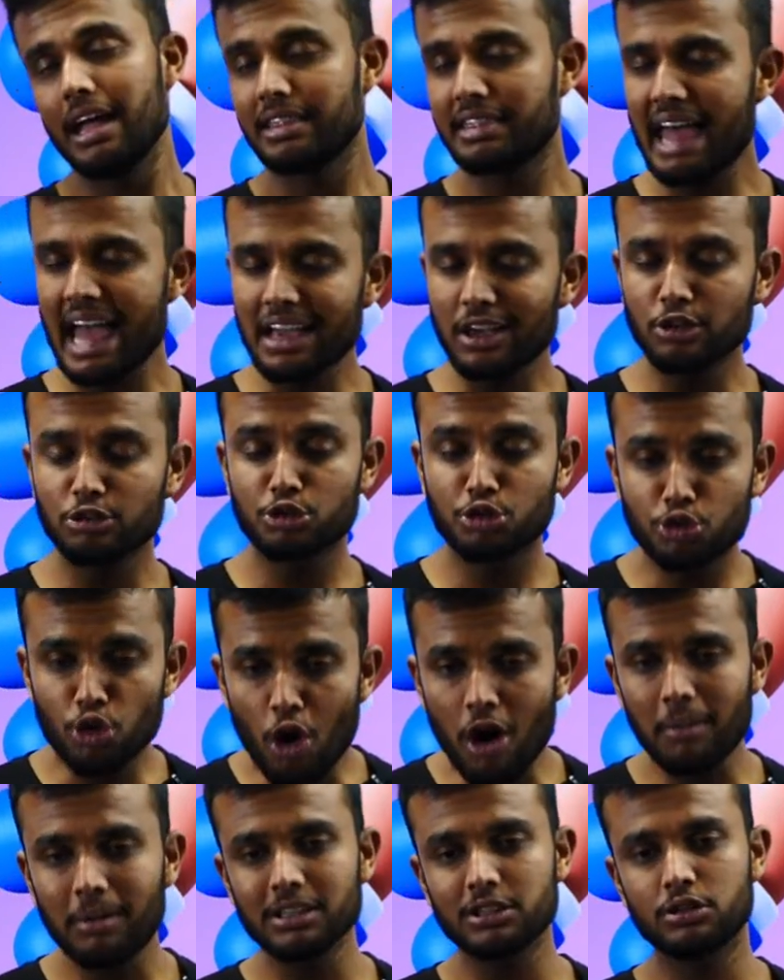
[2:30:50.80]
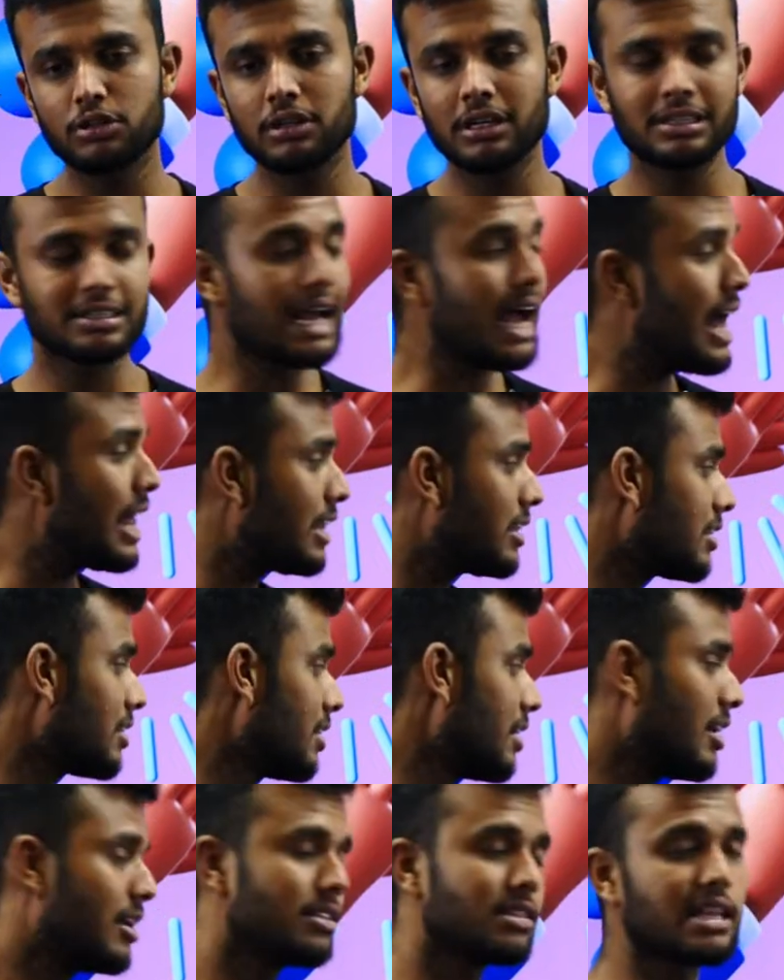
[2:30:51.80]
Thank you so much, students. And
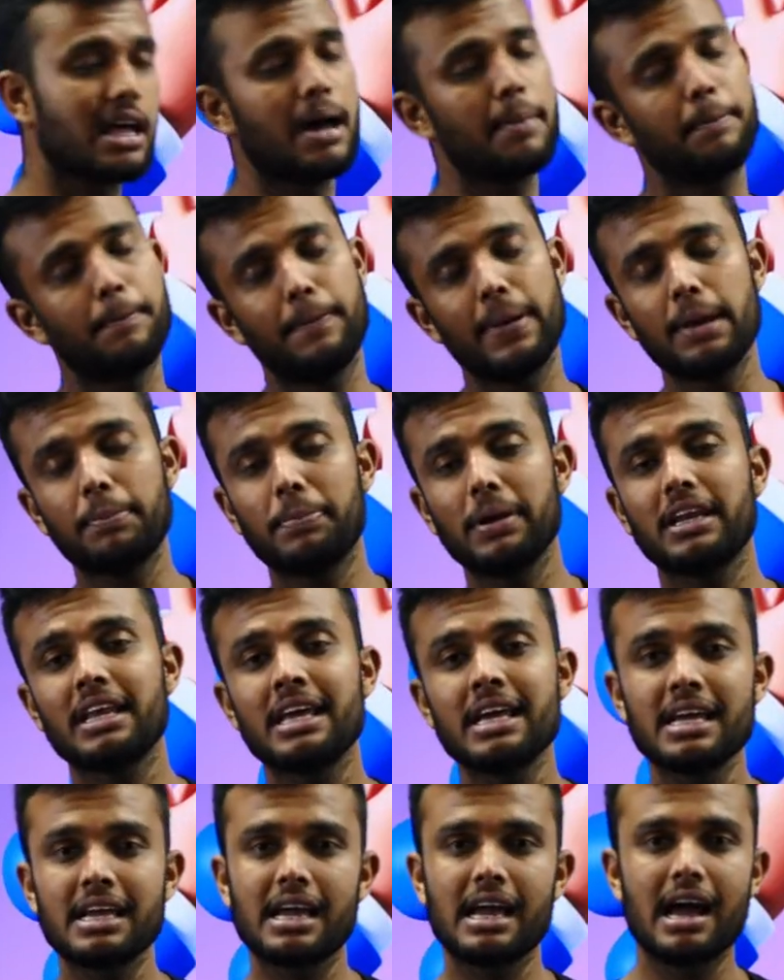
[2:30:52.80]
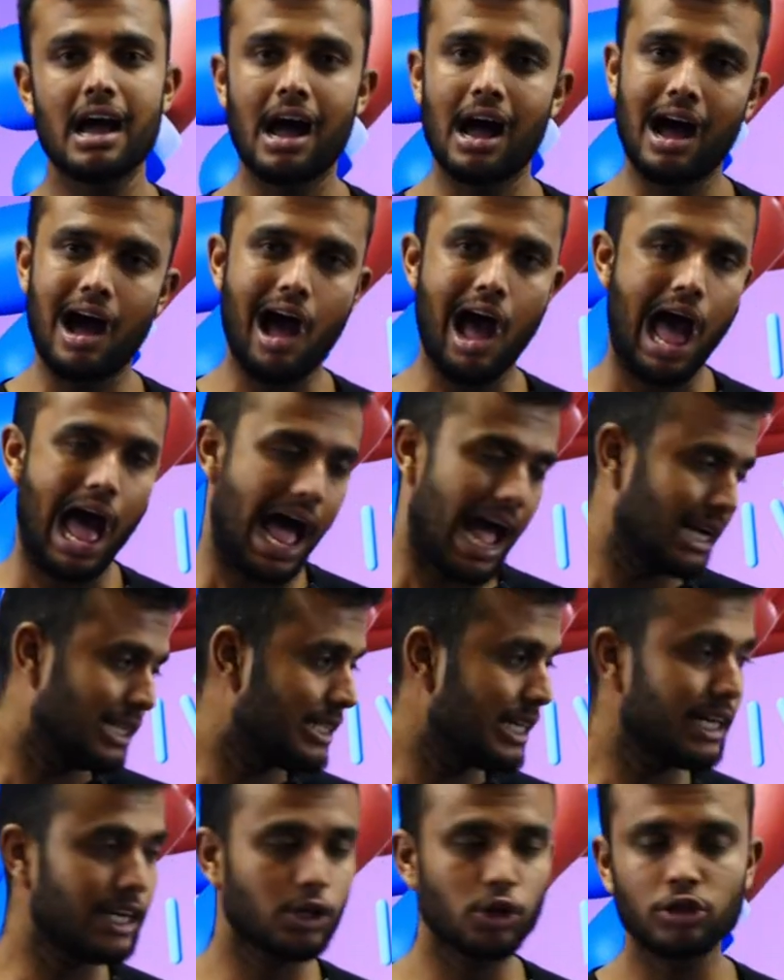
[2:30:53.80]
the PPT, I
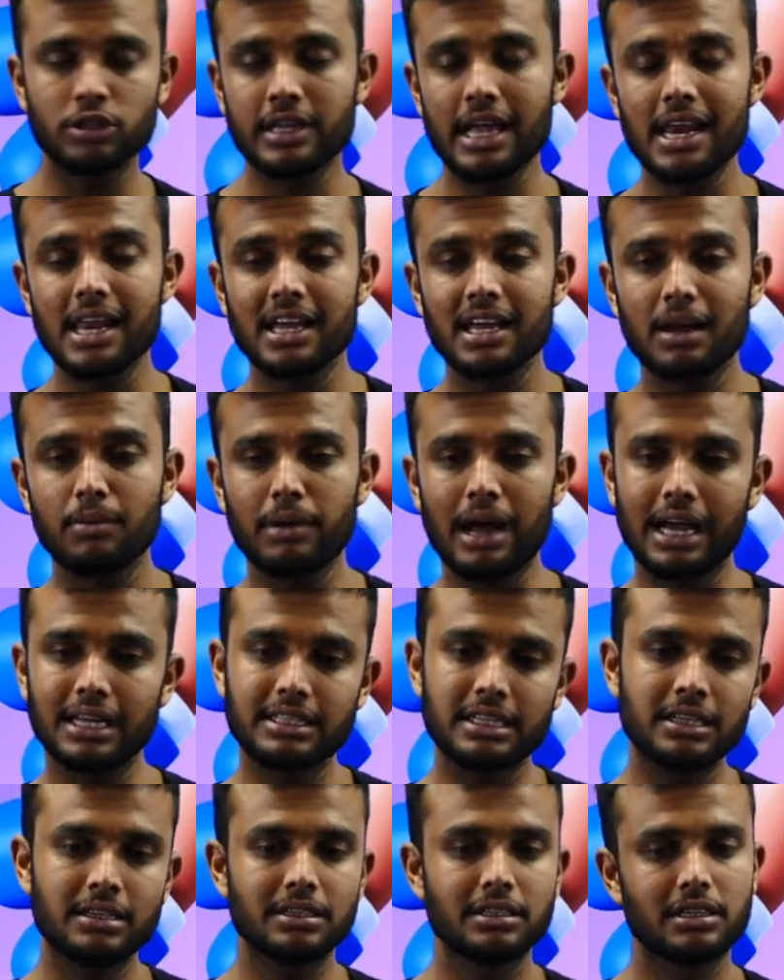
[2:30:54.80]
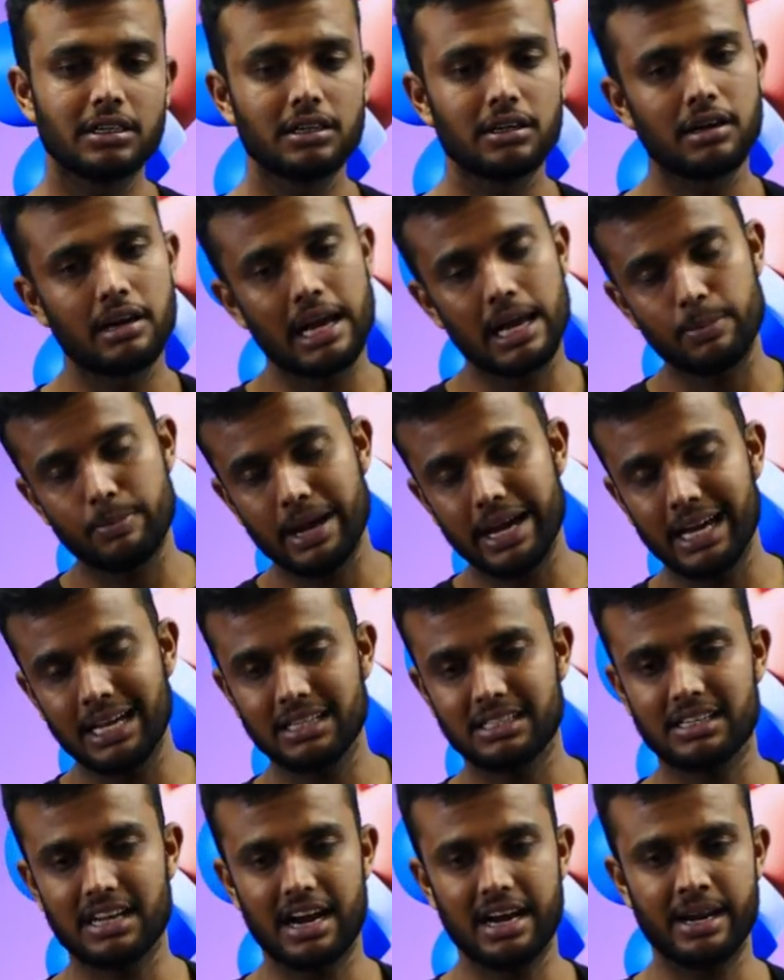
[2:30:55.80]
share it on Telegram, either in my
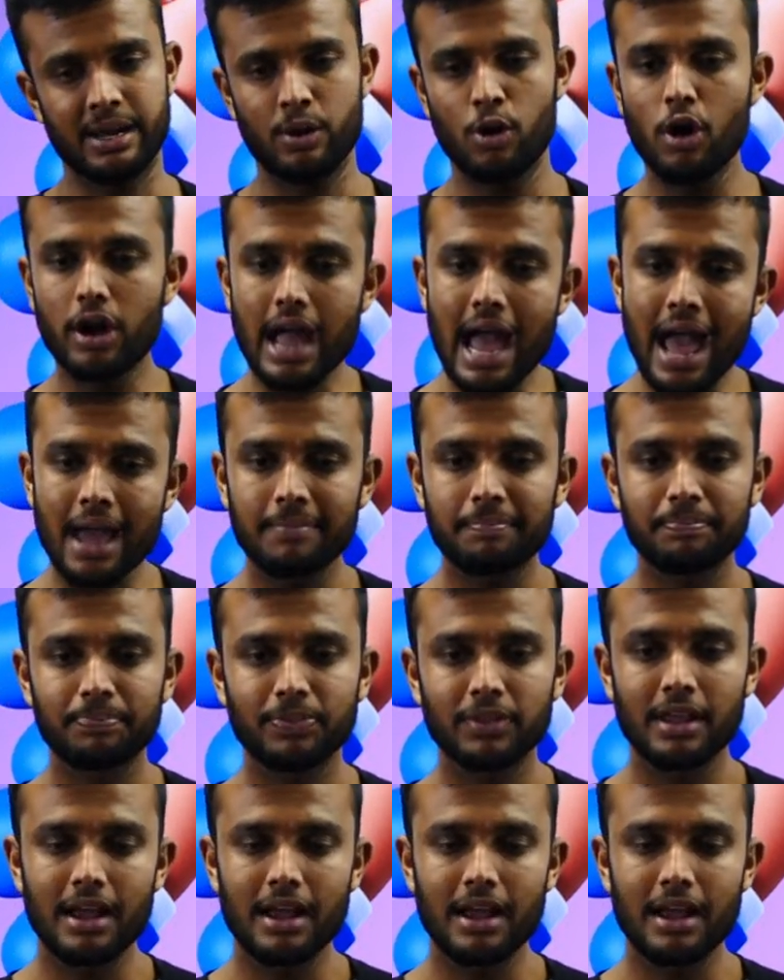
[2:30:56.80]
Insta ID. Okay?